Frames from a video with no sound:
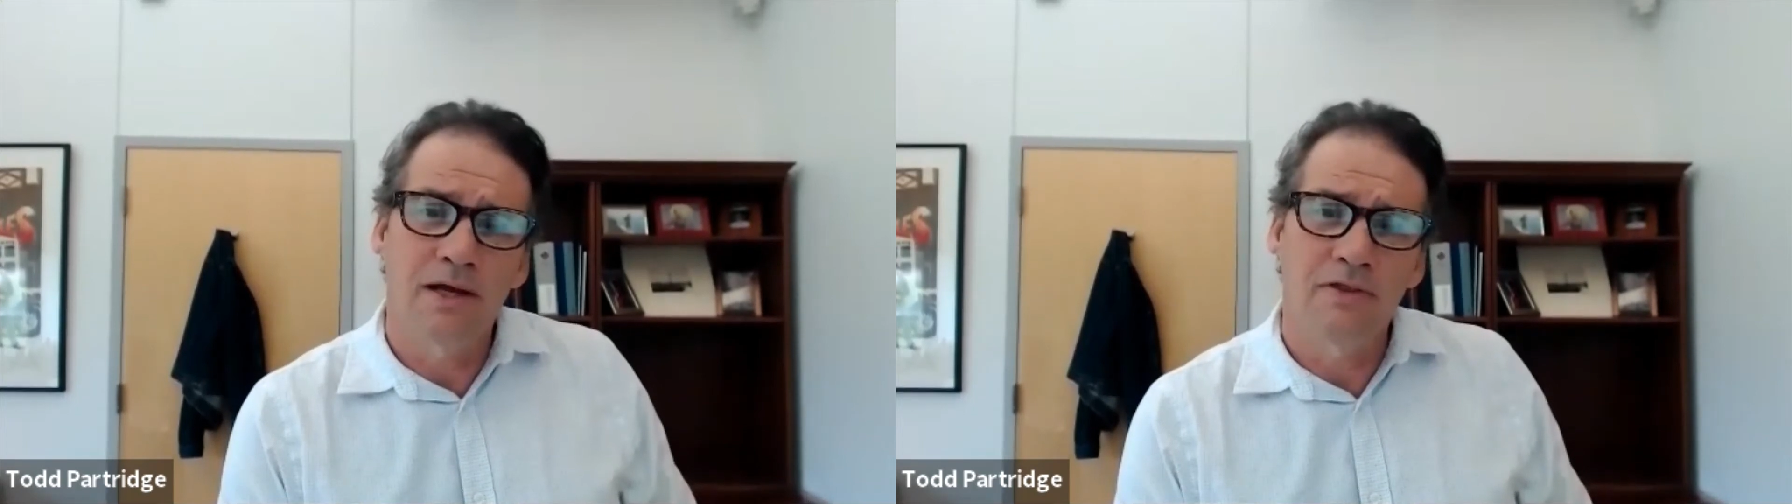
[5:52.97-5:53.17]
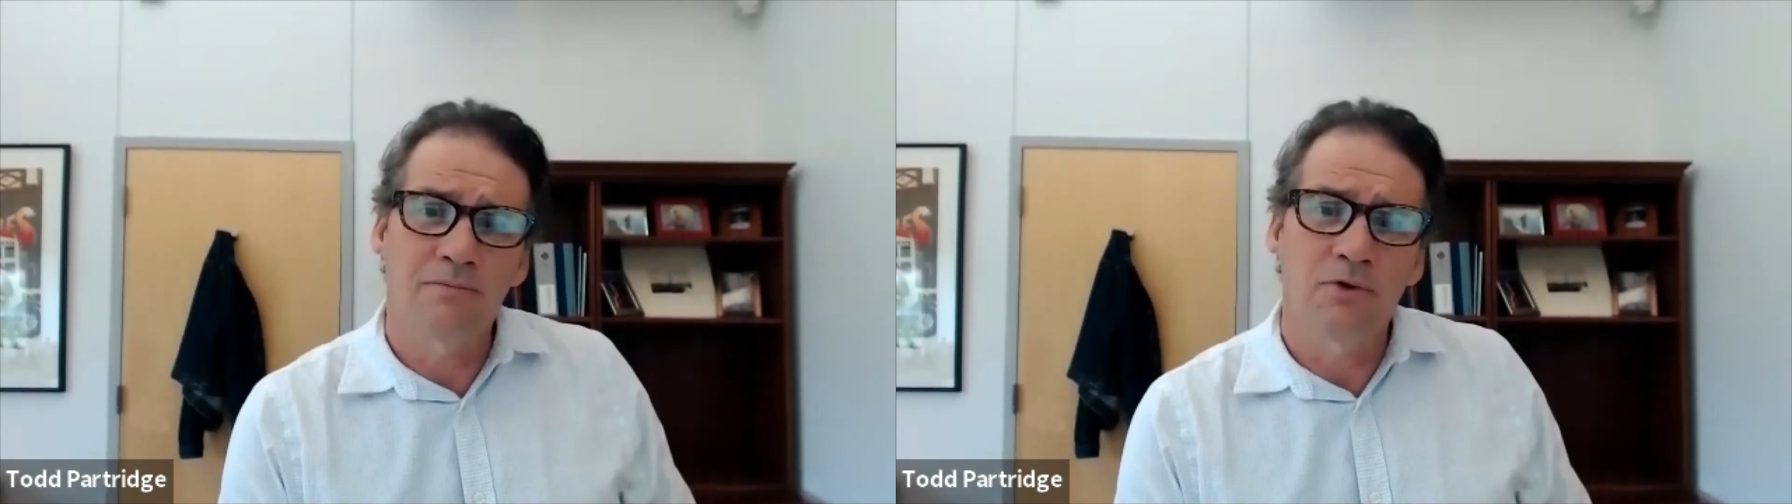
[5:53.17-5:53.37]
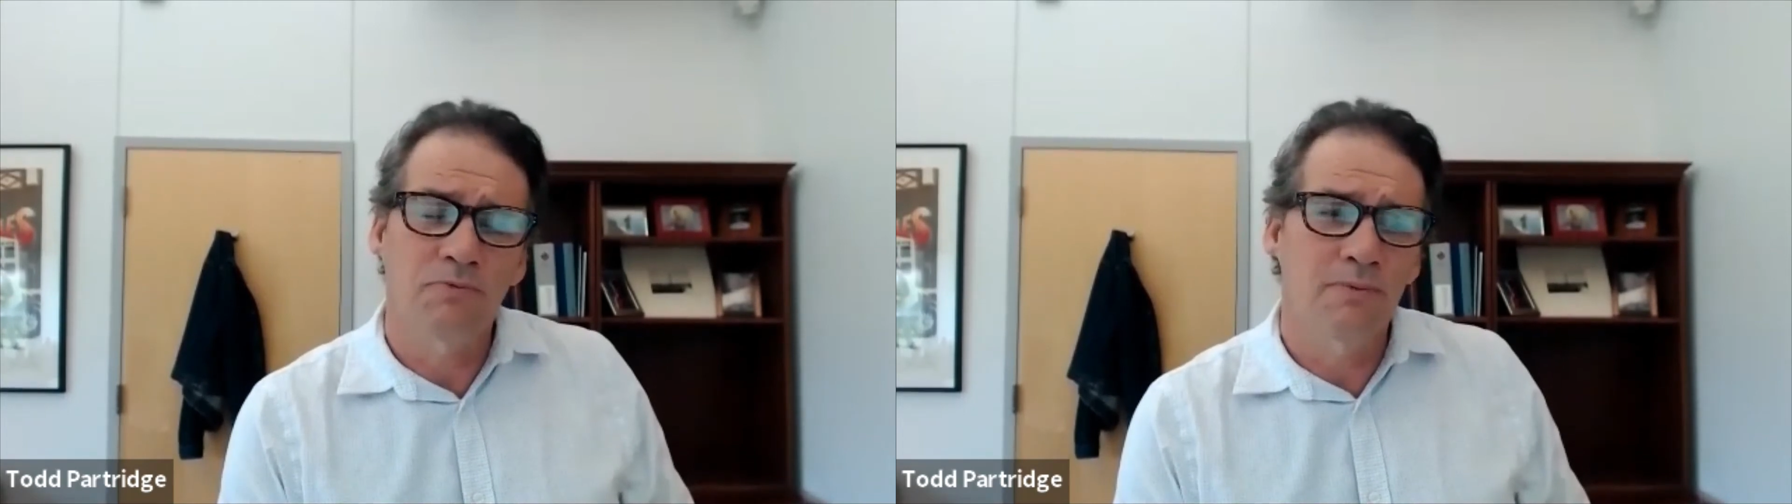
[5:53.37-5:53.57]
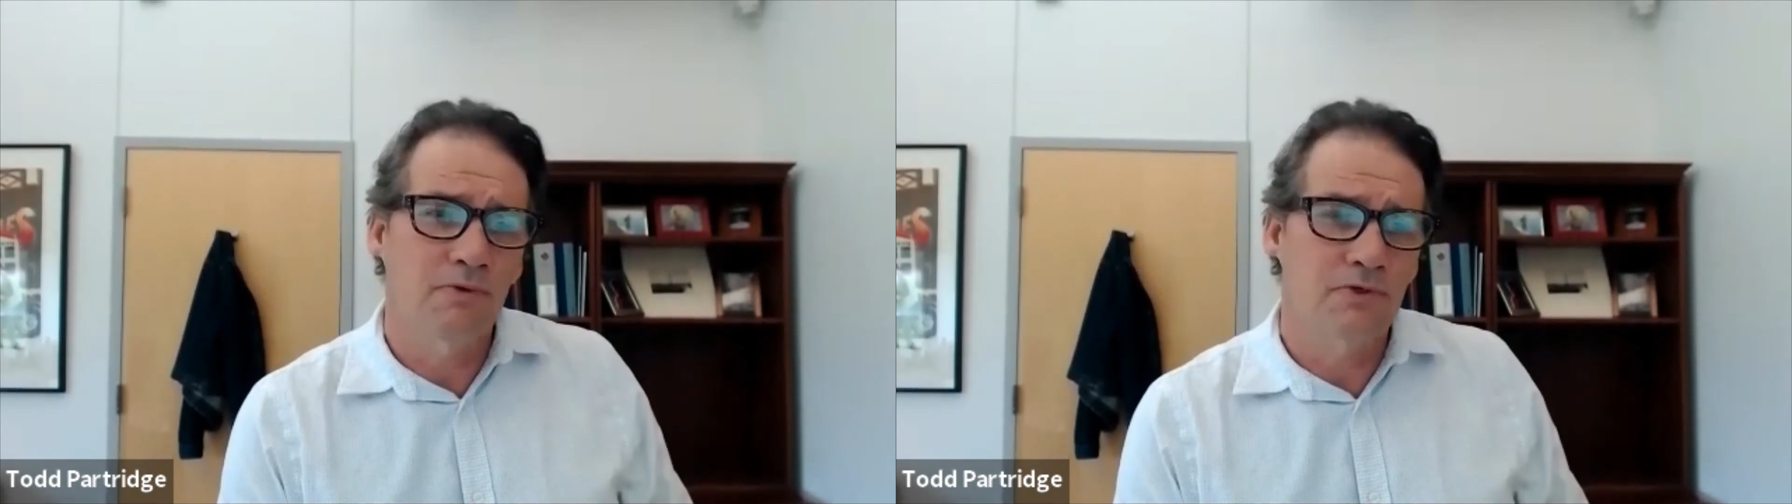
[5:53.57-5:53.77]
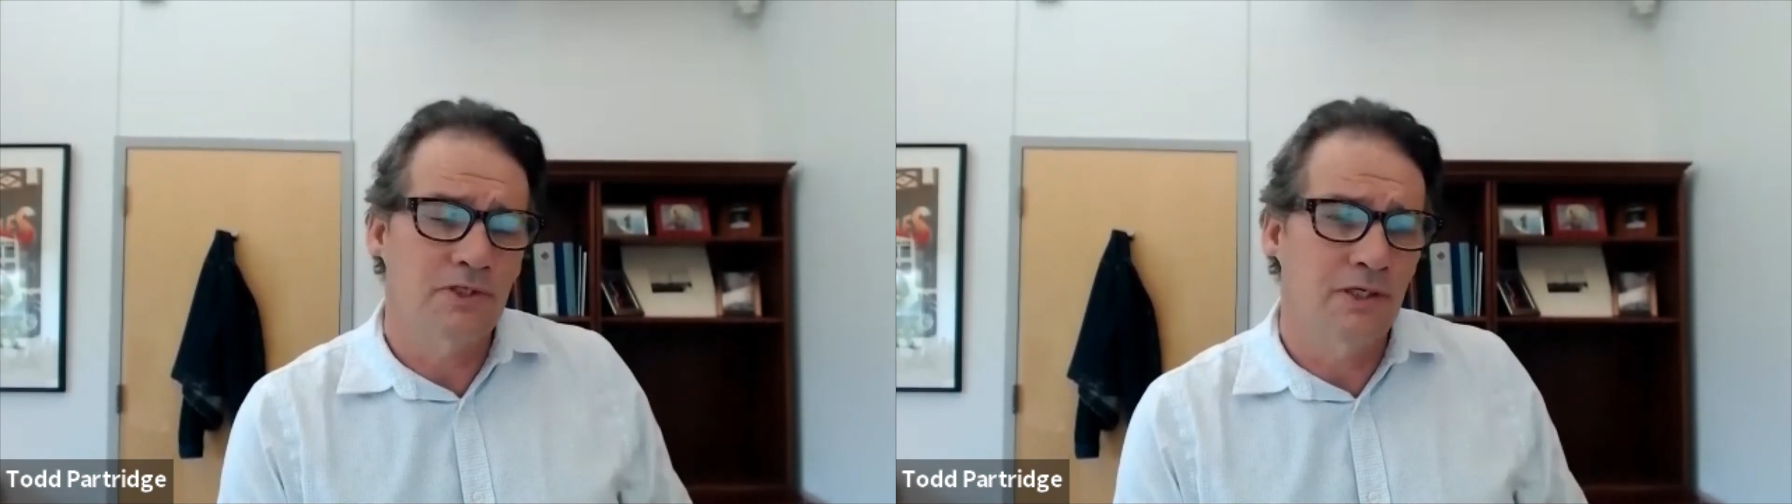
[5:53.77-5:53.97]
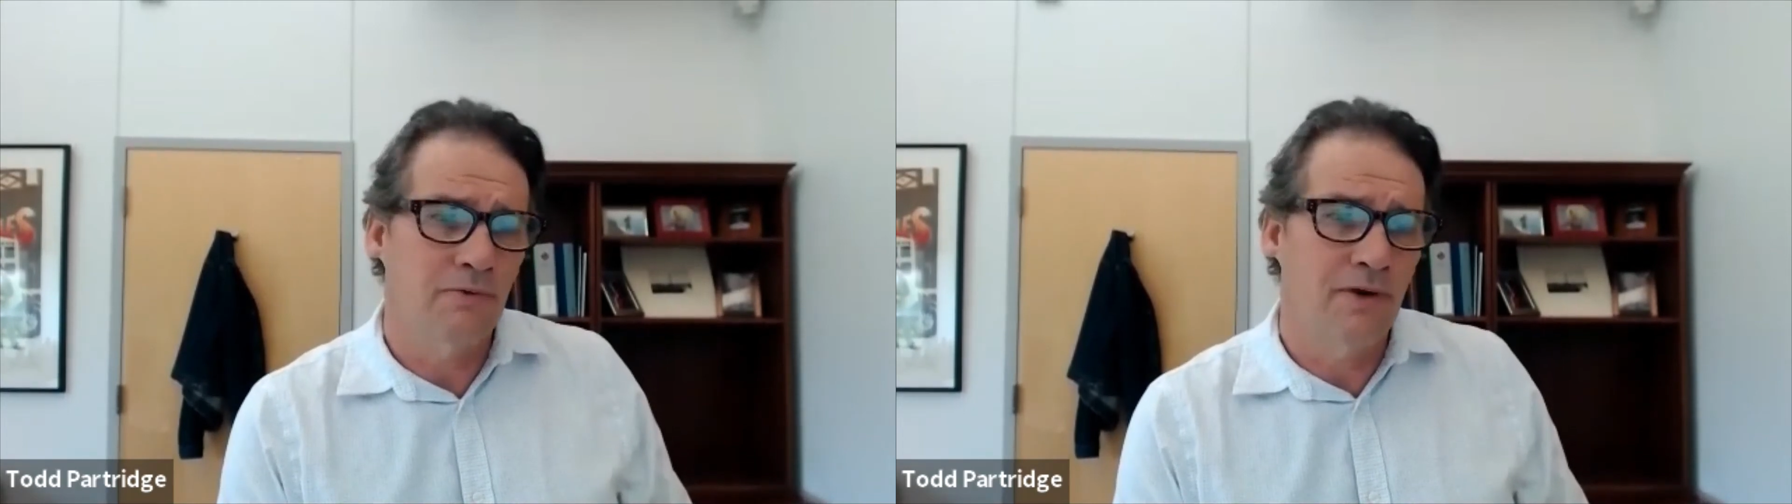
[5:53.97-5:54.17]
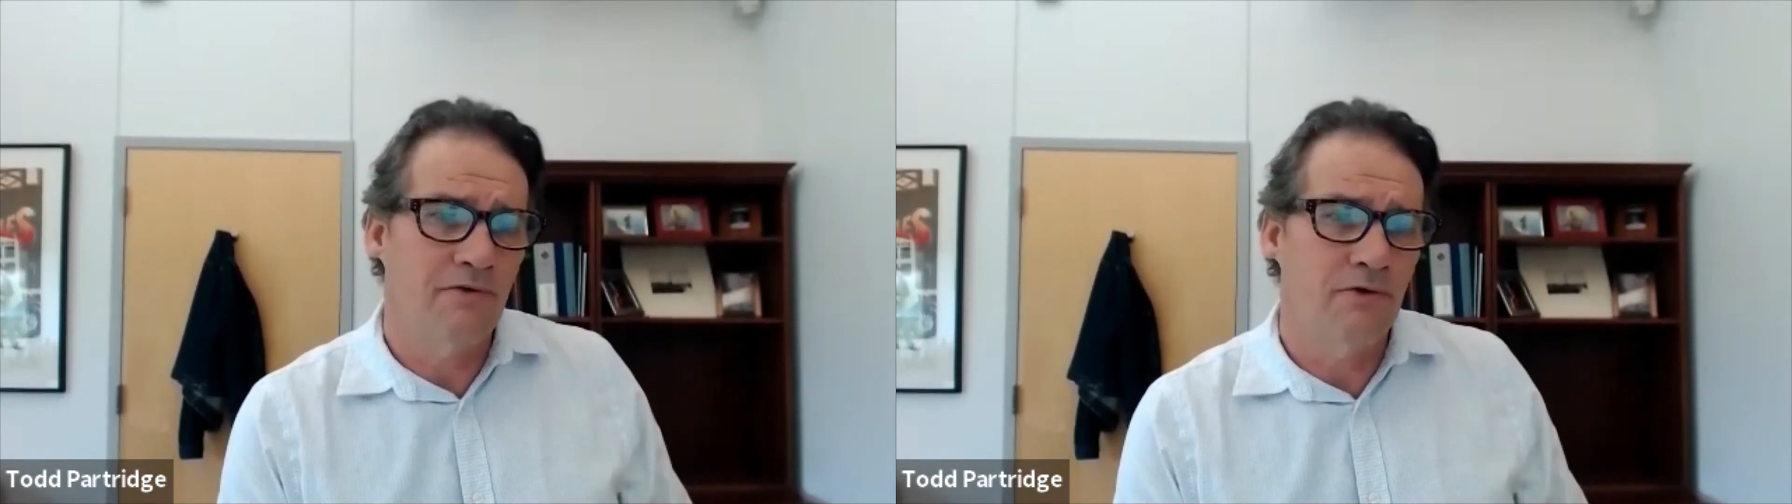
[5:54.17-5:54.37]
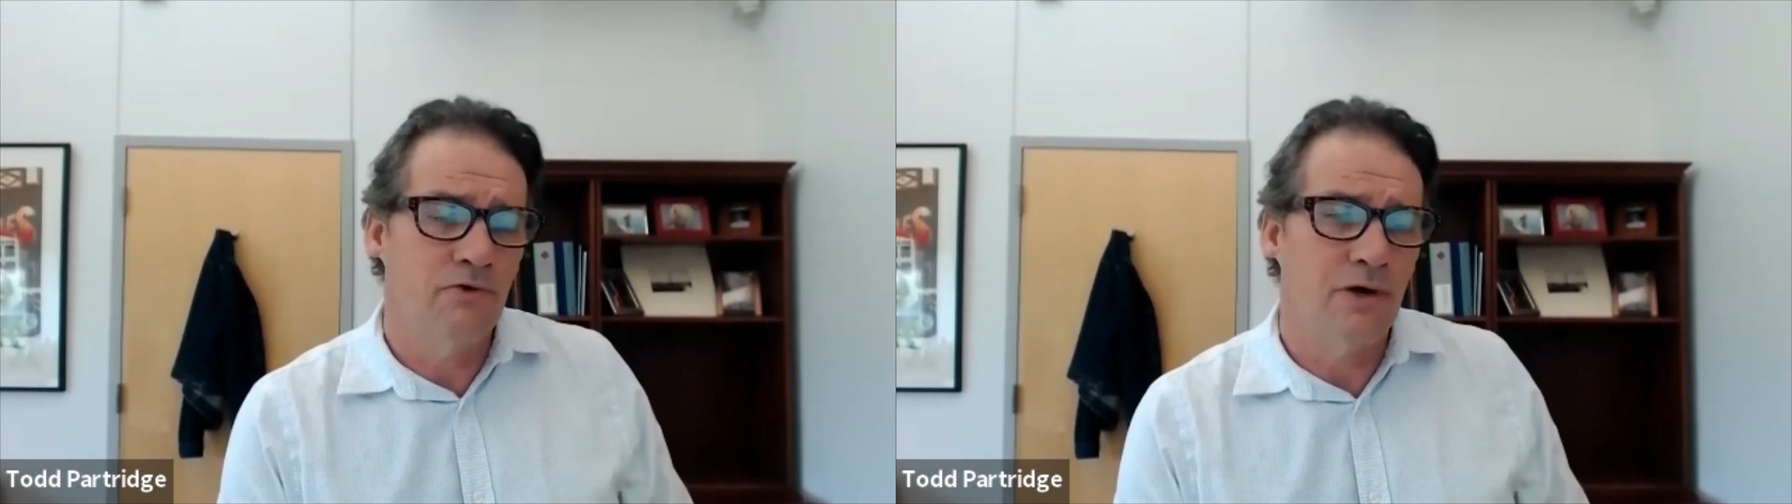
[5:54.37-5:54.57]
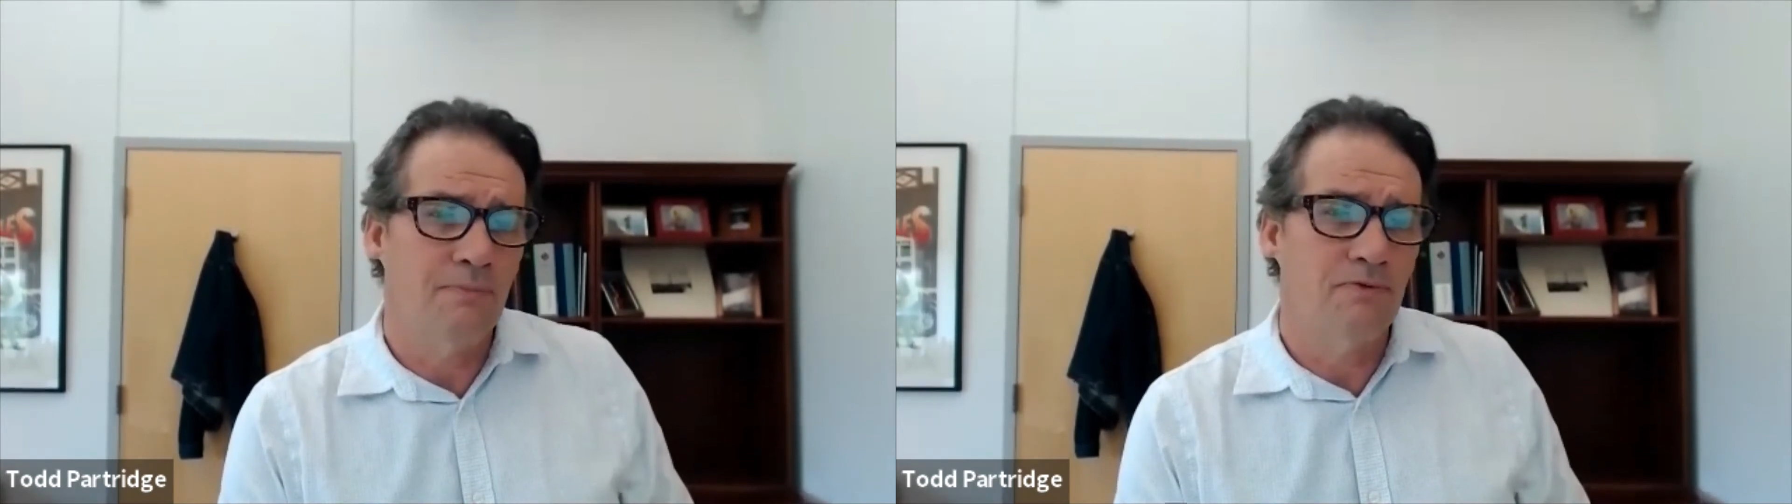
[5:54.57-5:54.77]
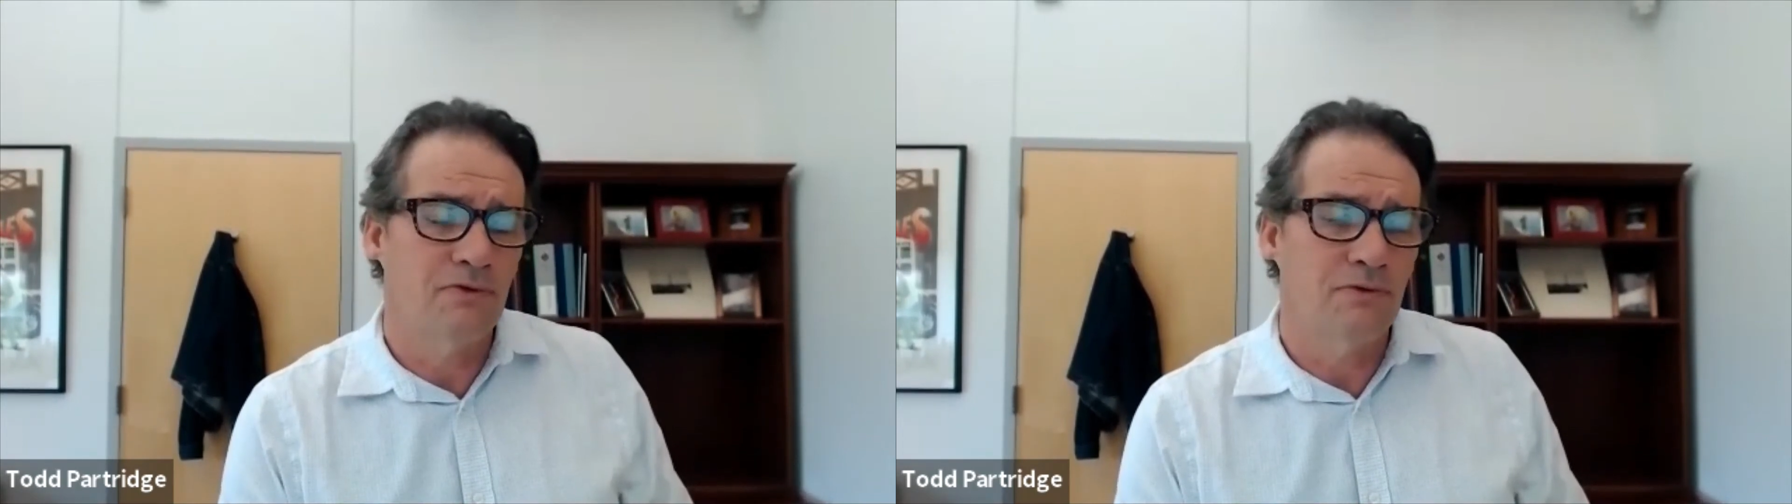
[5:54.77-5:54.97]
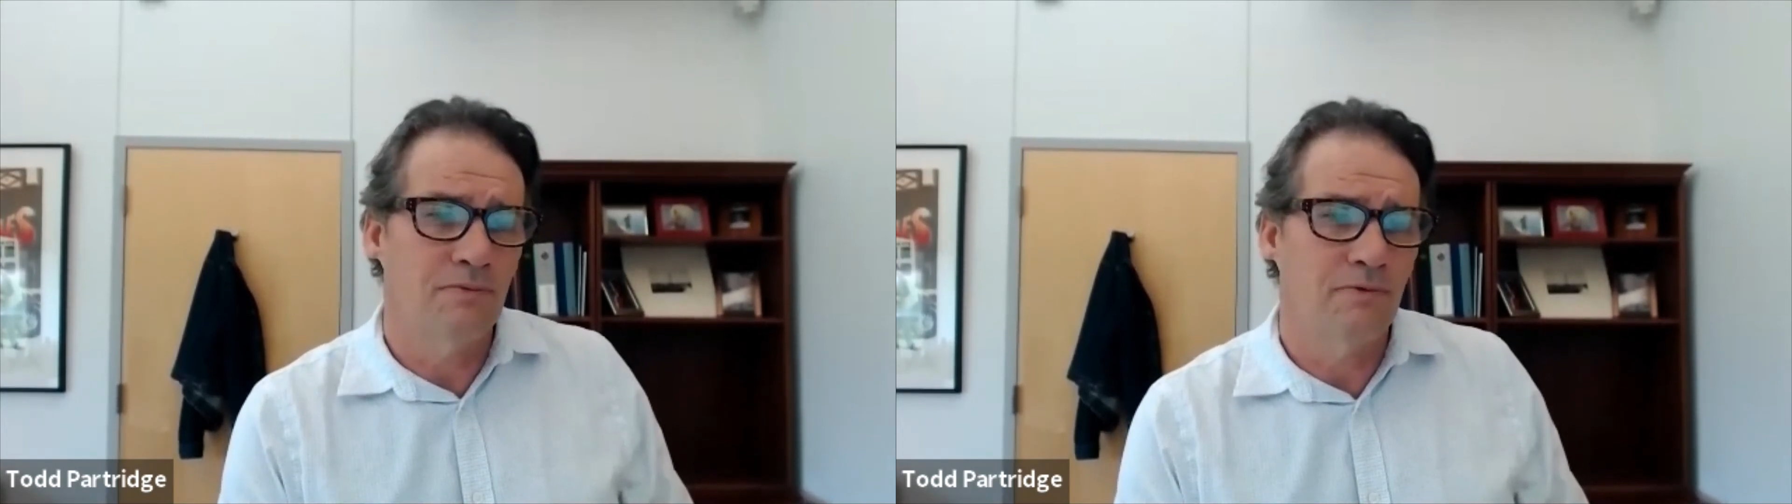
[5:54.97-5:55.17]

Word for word: i think most people are seeing revenue drops of